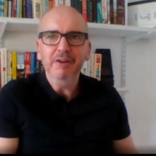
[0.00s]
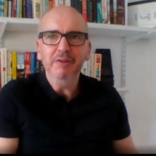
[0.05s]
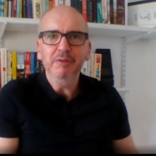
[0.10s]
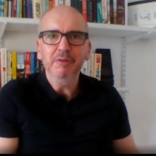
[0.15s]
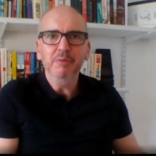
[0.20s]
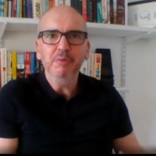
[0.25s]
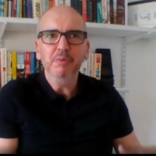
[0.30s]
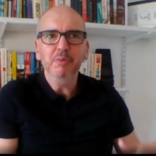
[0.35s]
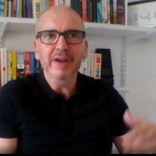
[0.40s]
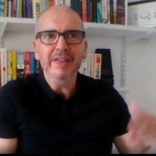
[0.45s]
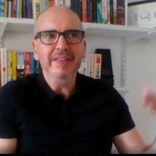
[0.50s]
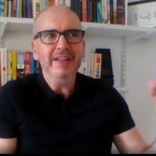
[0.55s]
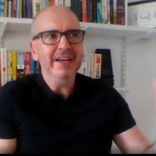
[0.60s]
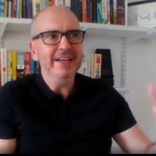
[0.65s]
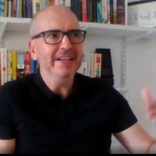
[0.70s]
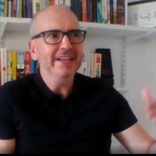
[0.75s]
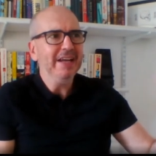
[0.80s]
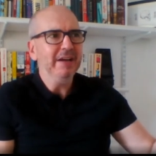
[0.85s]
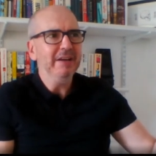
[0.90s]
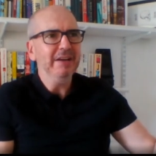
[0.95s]
when
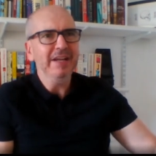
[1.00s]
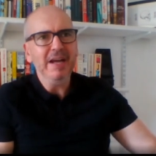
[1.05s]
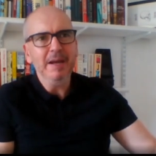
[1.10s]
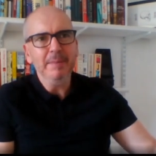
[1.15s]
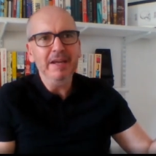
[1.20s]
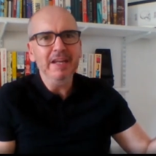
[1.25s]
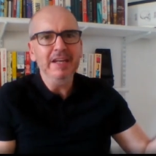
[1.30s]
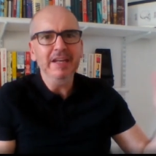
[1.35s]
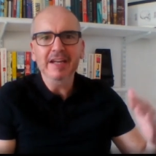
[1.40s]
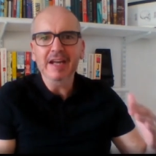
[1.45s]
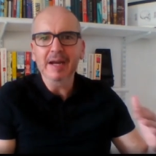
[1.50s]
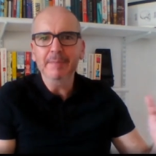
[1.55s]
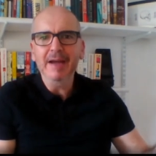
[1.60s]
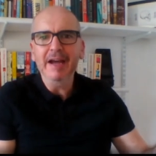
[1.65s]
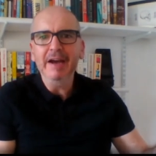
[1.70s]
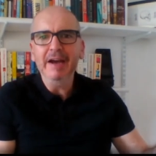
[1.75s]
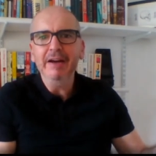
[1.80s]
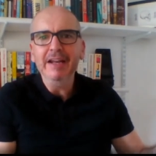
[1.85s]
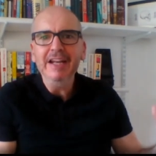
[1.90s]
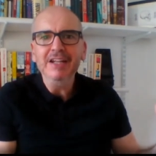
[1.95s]
they kind of come in and come
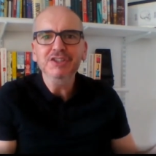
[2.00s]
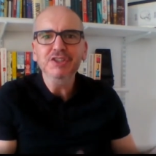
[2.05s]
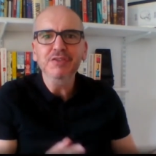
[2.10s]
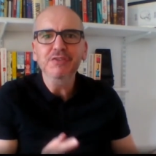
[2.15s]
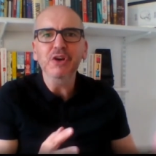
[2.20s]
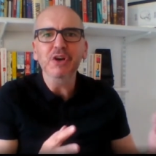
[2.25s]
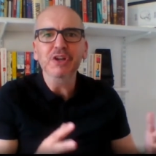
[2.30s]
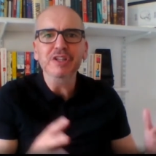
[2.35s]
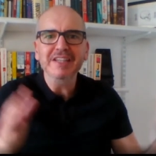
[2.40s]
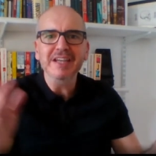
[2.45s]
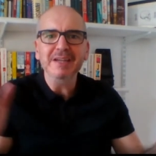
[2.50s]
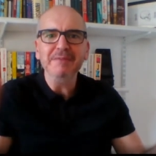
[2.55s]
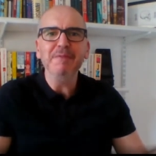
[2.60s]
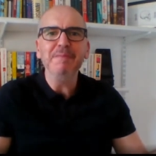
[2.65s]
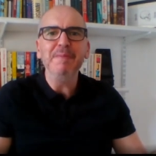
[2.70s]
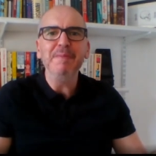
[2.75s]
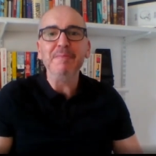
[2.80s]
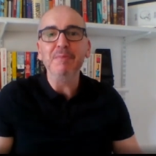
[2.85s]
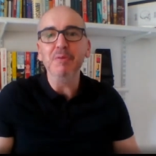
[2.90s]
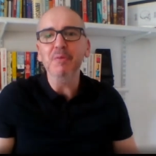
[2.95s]
out, unless you've got a team
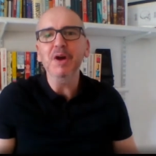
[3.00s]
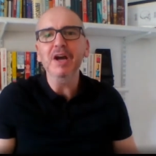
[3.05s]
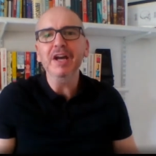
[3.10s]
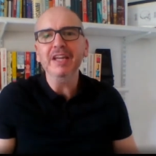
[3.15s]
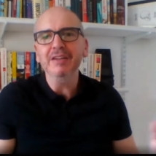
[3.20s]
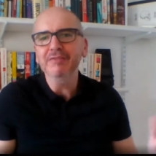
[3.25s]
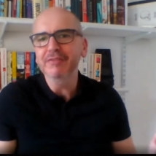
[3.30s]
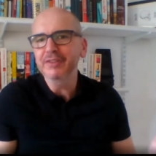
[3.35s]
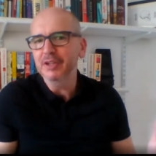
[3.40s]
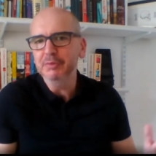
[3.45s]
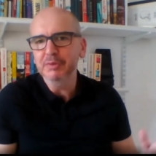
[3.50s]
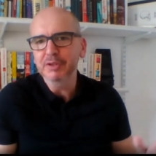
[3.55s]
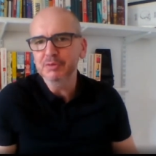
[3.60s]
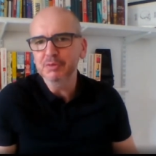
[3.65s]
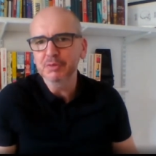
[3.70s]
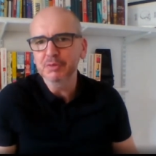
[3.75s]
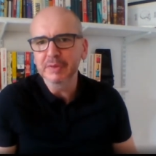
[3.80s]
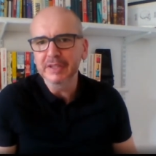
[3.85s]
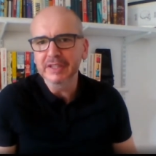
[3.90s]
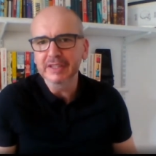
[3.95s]
of people working for you,
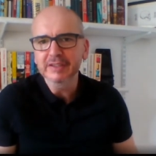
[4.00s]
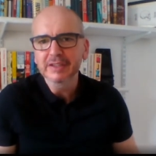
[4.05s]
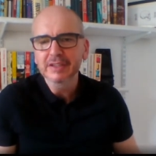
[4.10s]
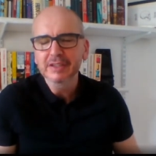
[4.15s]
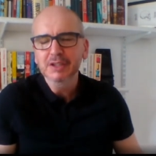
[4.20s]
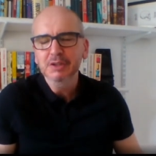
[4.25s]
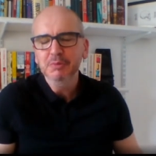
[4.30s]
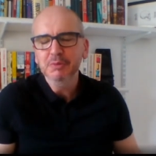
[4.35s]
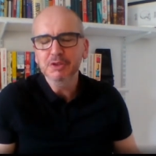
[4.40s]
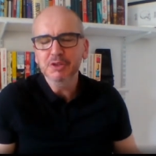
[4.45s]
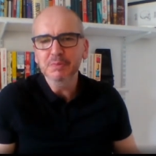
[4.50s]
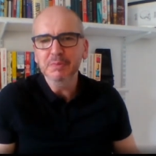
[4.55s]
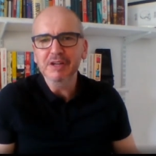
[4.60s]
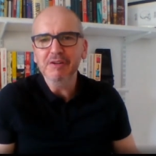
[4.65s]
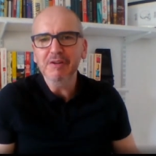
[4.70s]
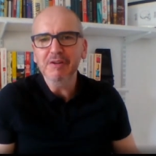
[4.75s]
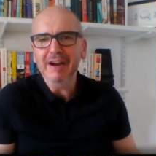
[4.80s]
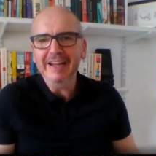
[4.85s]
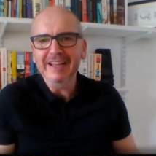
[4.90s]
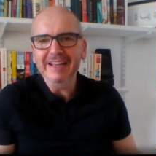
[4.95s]
which would be which would be
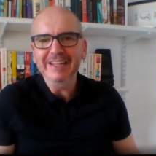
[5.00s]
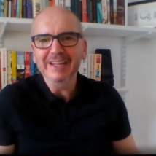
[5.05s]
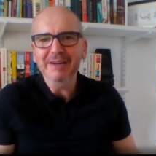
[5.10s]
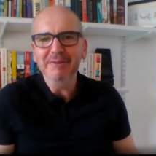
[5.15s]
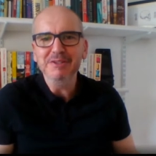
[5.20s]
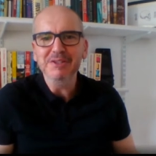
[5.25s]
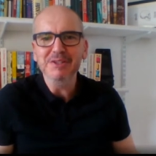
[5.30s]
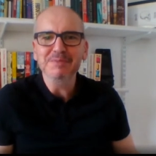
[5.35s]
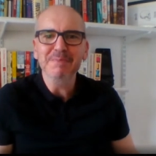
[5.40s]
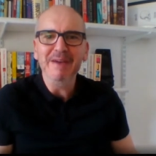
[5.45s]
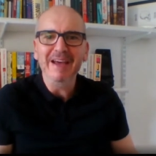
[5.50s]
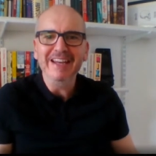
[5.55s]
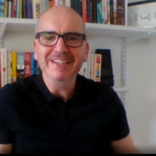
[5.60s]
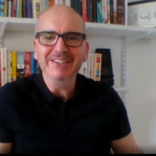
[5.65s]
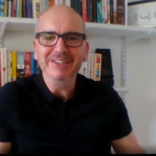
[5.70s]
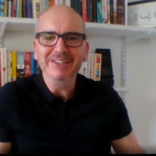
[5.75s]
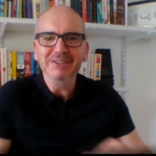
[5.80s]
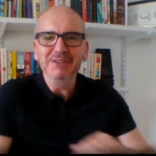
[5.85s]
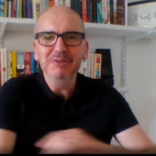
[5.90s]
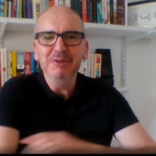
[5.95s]
great. And they were just
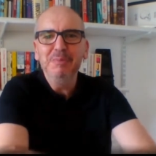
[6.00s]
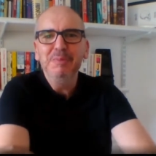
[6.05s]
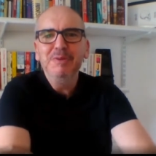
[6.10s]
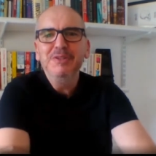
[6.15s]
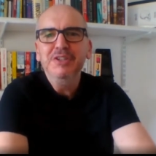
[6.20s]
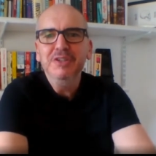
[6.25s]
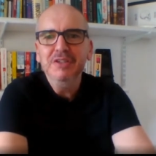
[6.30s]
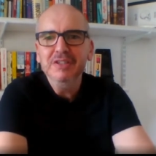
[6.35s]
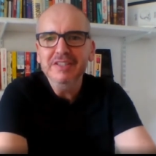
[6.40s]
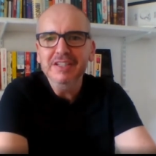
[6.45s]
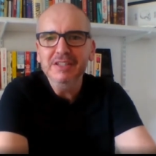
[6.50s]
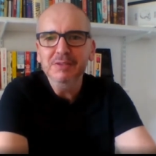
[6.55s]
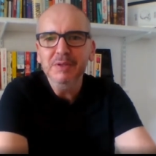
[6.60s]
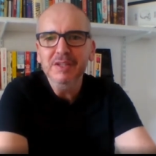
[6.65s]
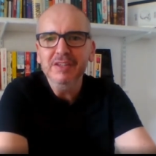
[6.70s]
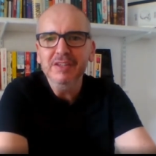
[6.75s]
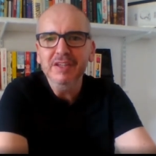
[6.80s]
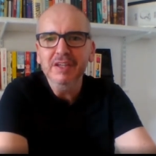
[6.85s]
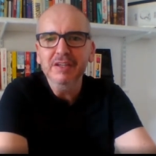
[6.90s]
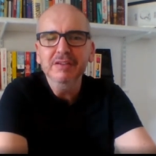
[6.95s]
managing your opportunities
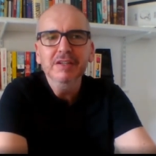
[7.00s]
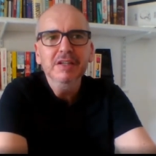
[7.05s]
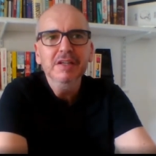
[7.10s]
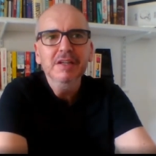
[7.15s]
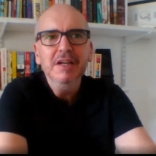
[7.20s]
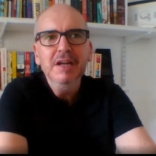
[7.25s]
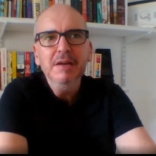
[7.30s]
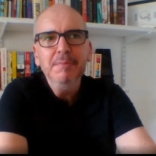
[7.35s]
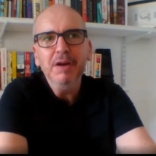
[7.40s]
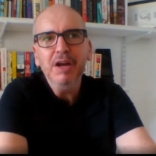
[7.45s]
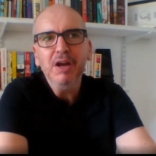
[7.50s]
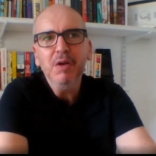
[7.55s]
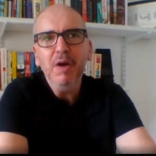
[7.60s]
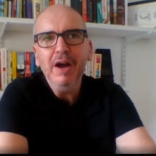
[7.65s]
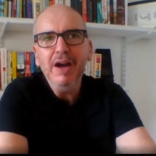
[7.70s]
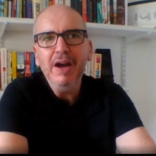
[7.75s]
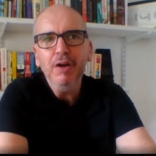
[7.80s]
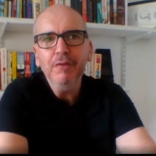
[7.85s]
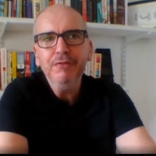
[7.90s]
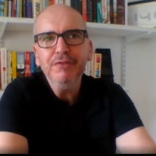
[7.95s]
with you. But
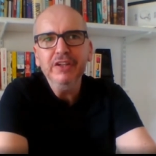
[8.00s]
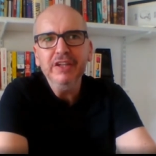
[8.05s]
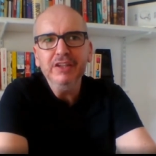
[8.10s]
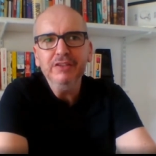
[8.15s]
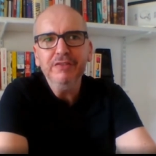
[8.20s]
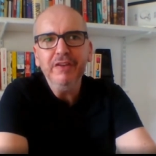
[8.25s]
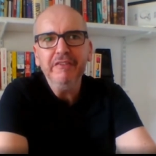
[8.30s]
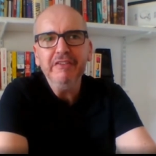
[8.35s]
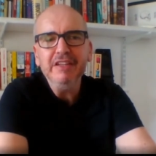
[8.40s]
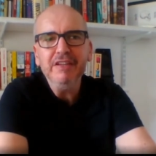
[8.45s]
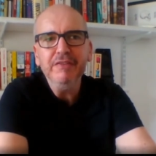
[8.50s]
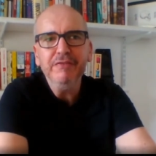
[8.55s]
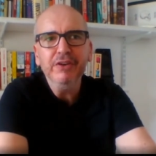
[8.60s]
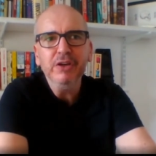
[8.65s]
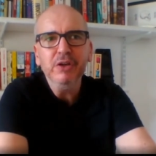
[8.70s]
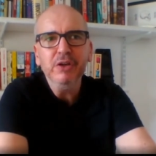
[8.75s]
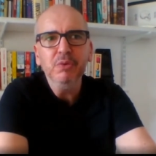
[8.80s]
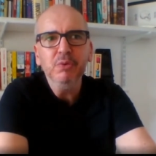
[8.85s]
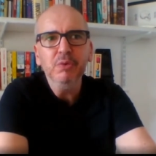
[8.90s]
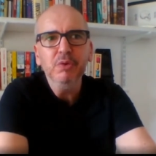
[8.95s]
quite often, it's very
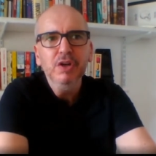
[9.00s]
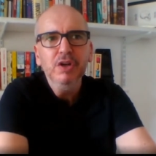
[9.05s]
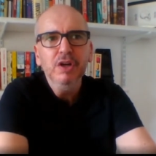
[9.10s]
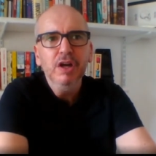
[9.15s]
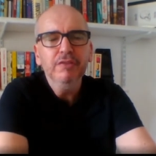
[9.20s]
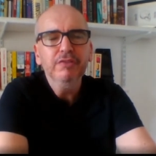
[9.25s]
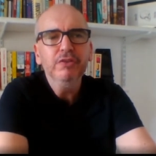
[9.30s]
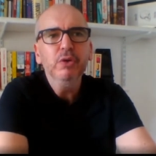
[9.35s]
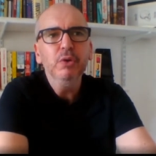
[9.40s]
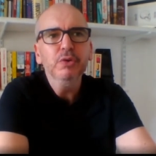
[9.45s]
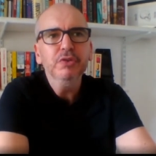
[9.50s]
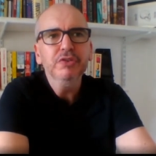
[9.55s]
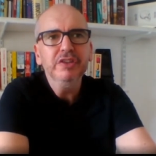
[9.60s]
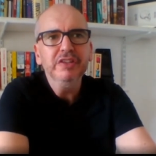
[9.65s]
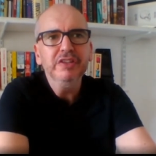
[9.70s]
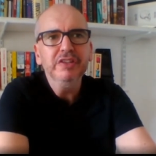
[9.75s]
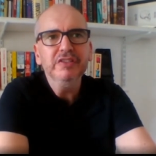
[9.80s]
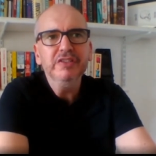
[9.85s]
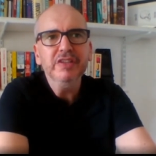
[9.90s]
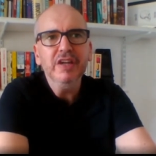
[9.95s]
difficult, of course,
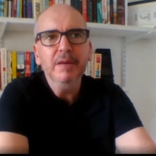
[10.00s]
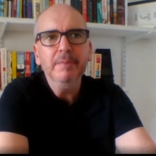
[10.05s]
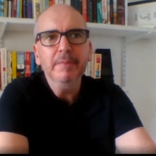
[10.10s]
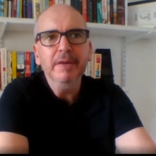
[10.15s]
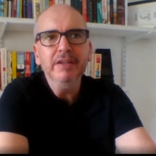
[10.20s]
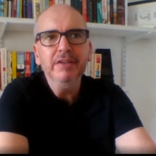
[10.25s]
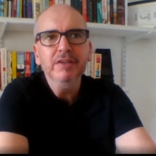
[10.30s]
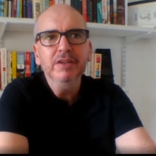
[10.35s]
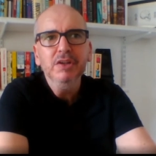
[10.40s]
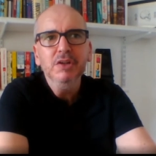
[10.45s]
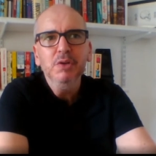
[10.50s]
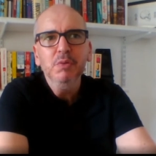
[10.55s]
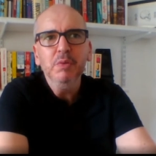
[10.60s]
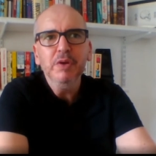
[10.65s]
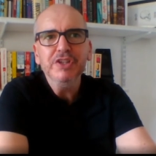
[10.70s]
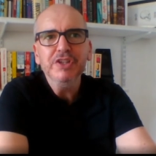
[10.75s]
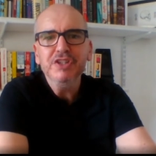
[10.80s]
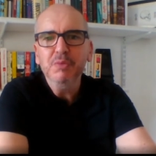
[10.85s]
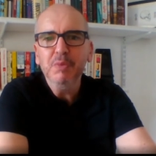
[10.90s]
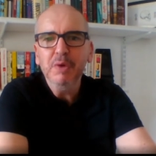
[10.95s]
to determine
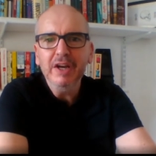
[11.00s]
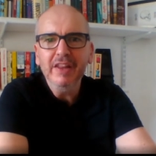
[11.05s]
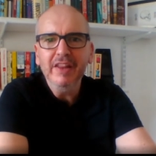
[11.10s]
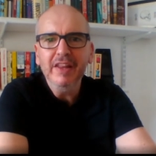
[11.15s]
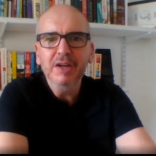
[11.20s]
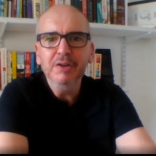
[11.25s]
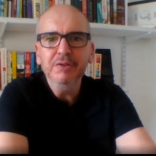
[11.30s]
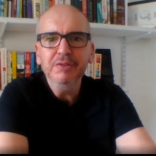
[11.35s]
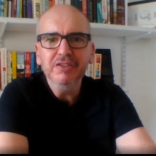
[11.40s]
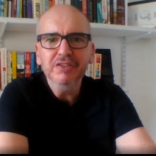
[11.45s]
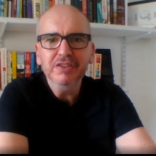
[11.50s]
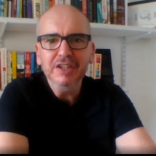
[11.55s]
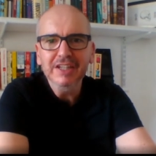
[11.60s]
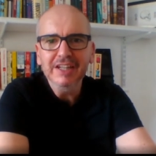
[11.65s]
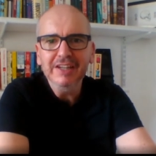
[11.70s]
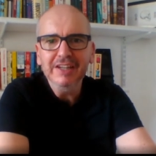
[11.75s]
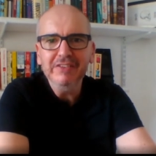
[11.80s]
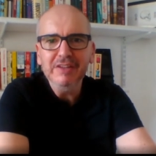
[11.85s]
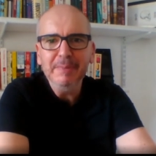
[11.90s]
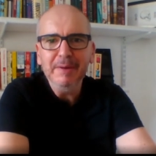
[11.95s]
which one of those is going
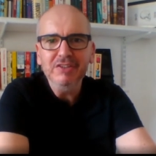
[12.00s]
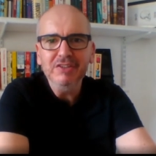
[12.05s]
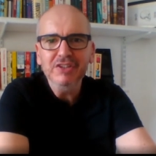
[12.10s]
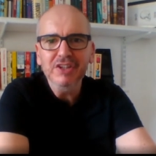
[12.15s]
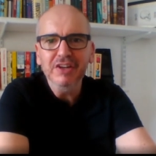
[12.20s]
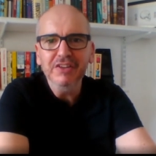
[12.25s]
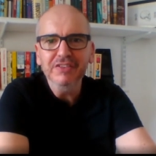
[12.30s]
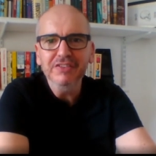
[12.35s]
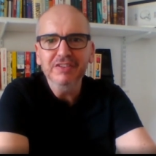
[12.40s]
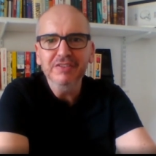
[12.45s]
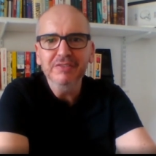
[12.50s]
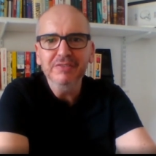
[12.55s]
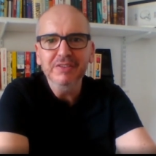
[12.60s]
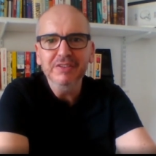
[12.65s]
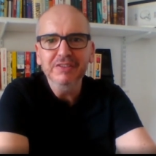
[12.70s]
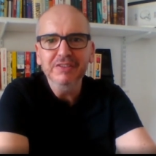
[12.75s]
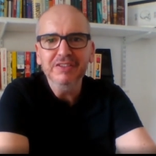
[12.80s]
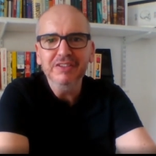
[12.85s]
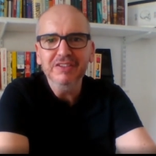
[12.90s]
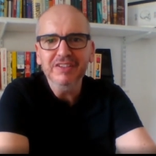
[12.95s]
to give you the best chance of
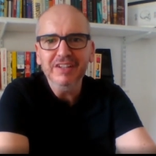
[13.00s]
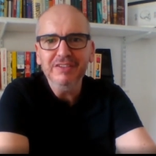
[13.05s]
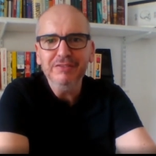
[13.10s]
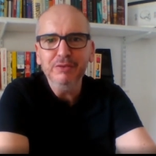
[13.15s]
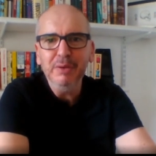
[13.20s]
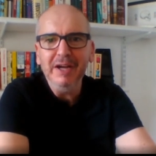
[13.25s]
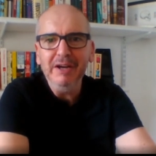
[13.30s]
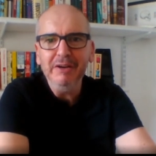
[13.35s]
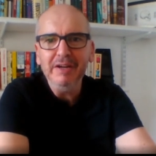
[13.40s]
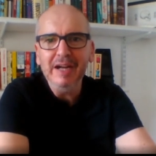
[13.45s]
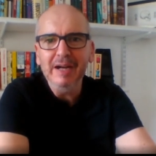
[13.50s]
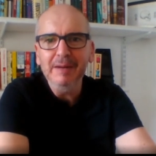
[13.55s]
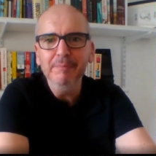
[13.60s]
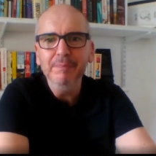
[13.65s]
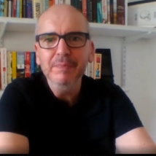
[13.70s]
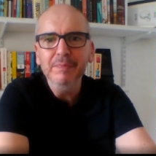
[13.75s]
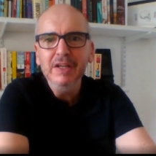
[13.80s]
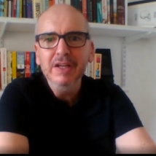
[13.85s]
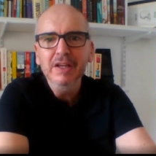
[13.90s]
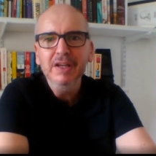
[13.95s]
the successful outcome.